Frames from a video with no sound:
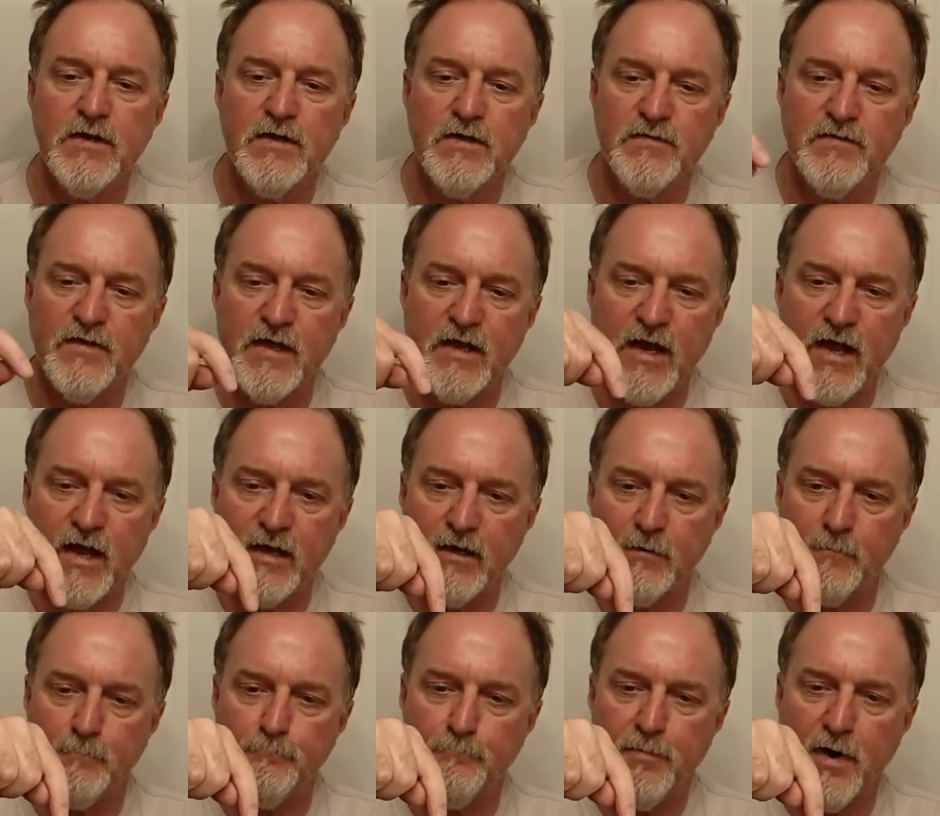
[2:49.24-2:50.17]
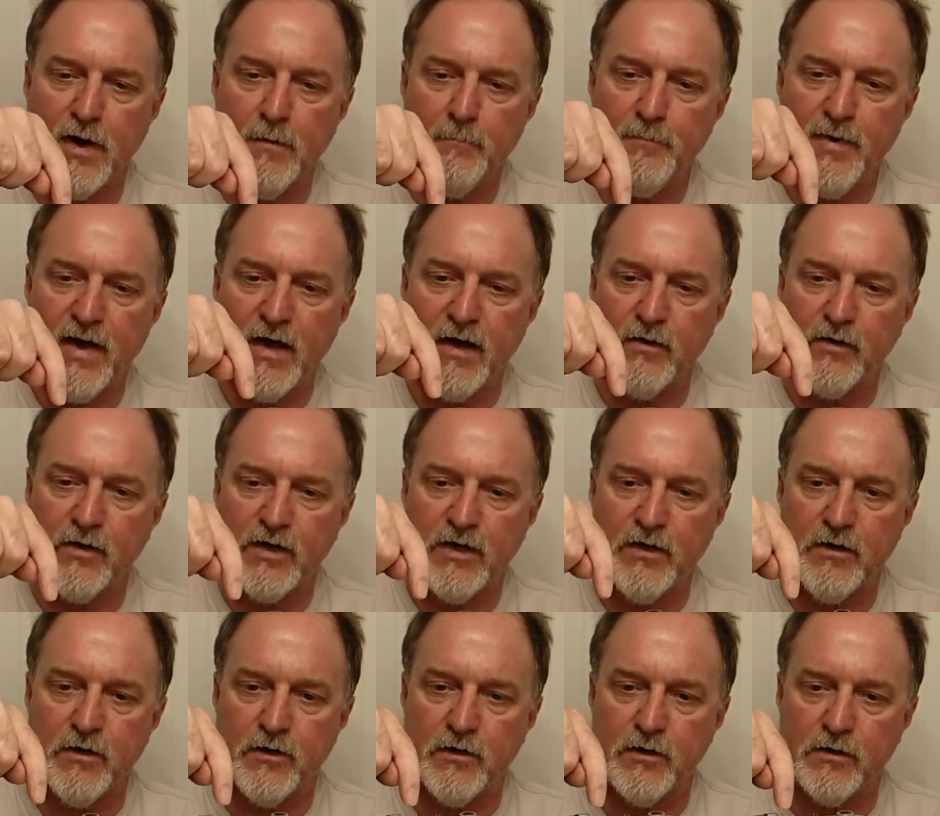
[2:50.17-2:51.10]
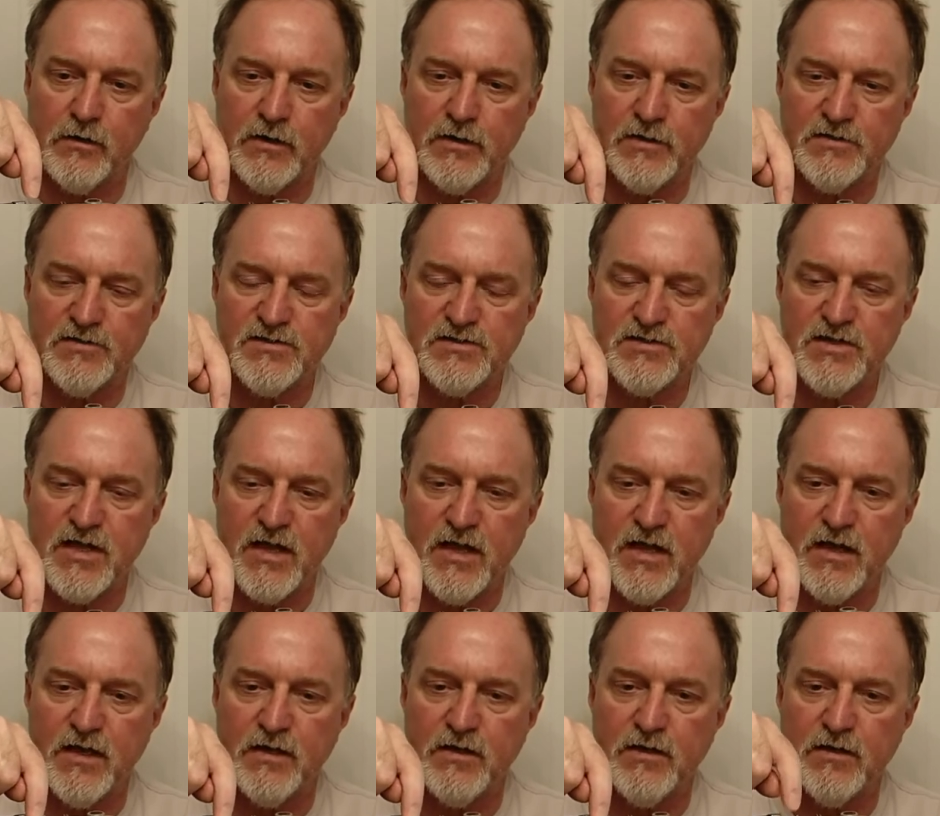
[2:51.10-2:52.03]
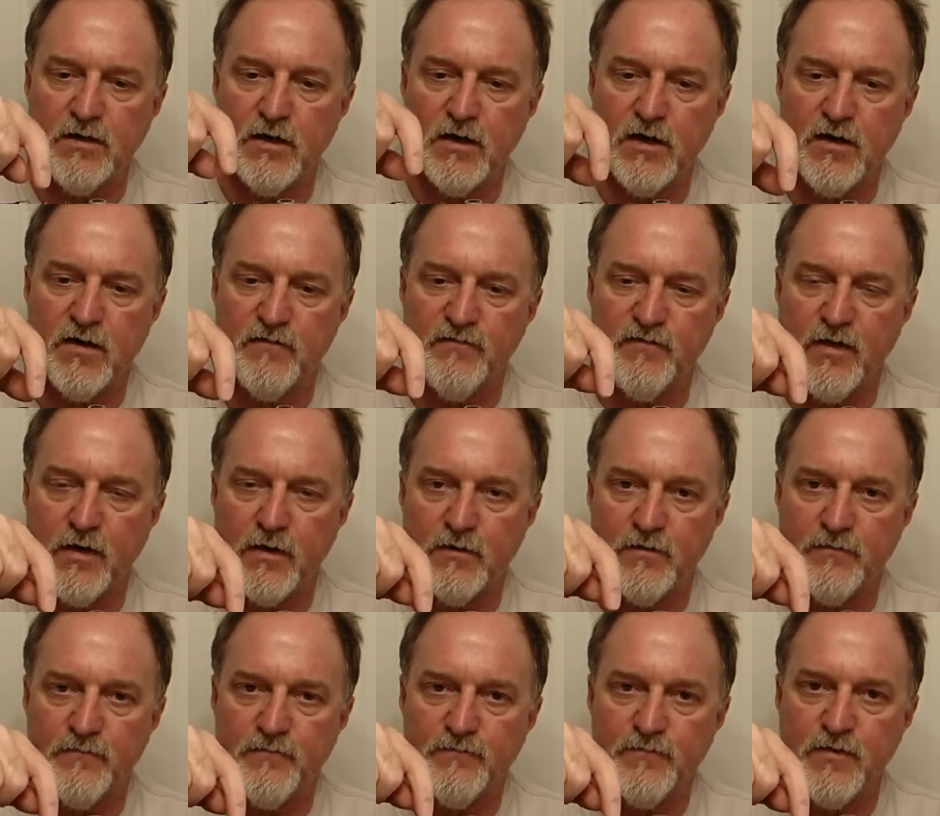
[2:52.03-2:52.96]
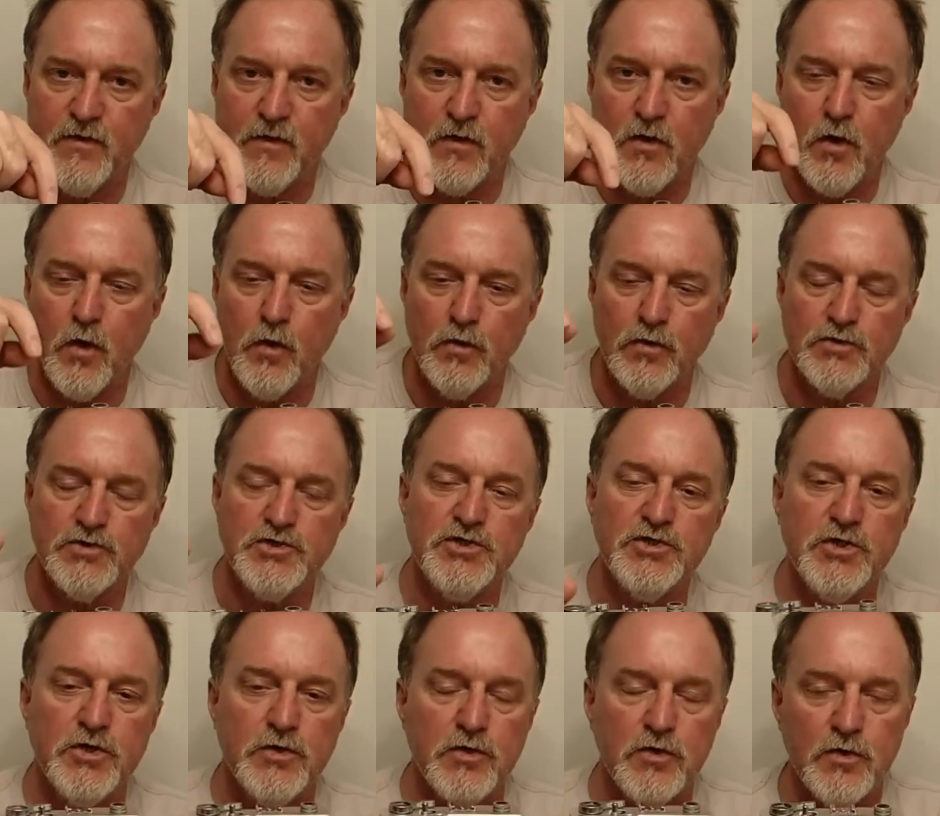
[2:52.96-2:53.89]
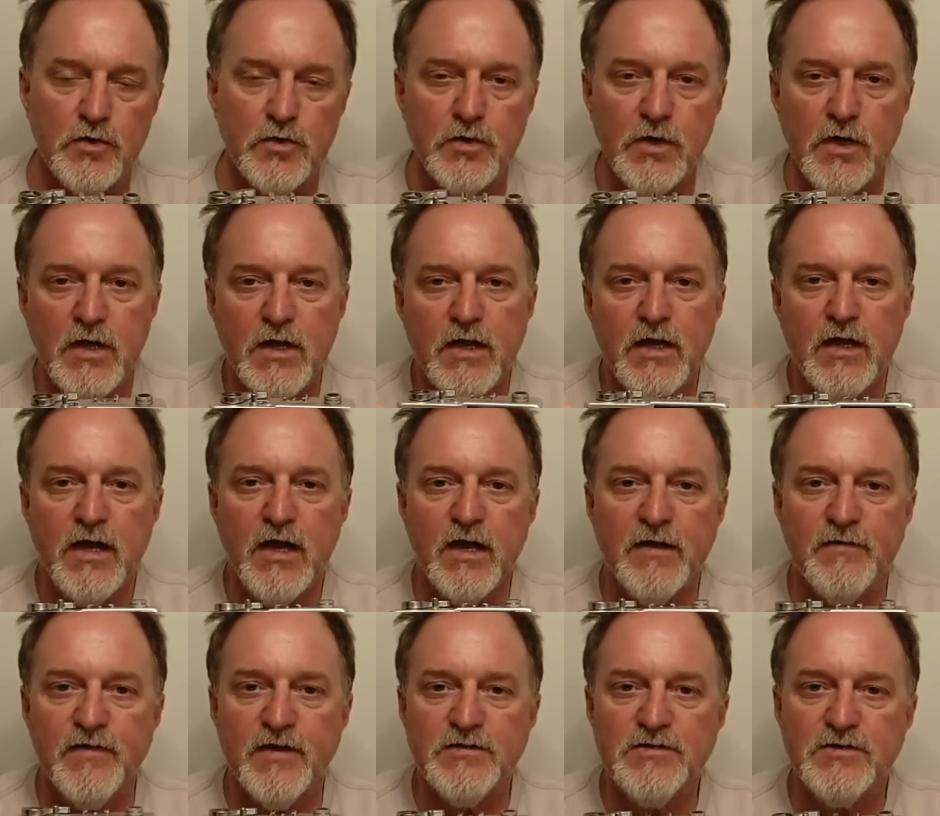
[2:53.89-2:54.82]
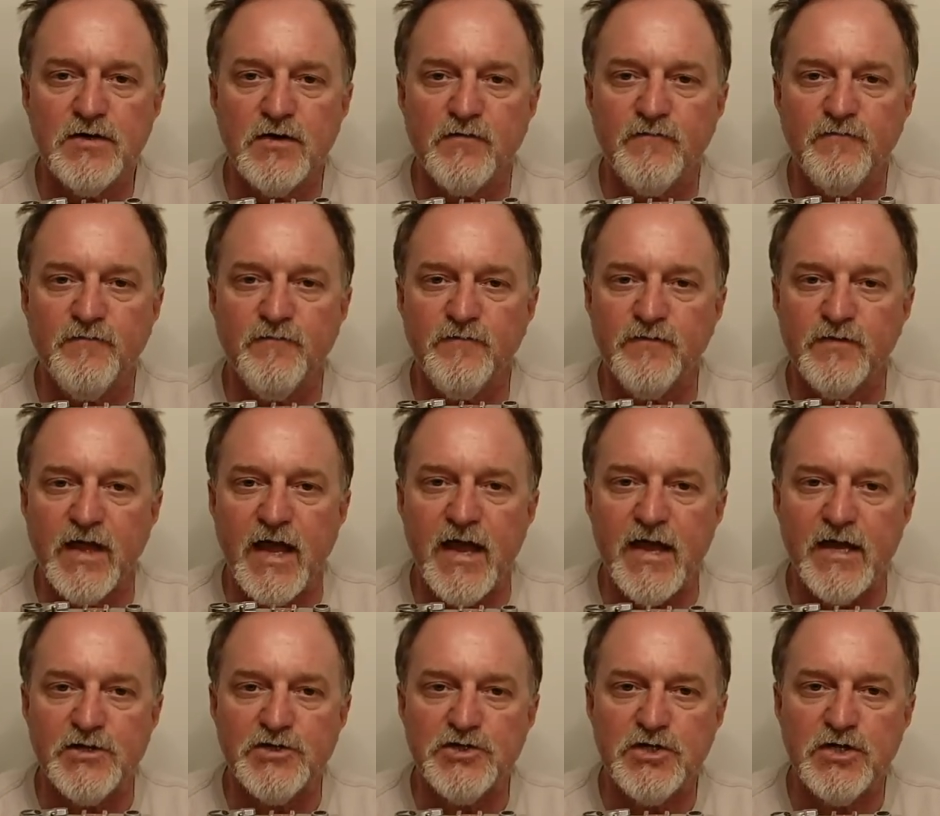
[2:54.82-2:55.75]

that had a bump out here instead of a the cold shoe, and they took flash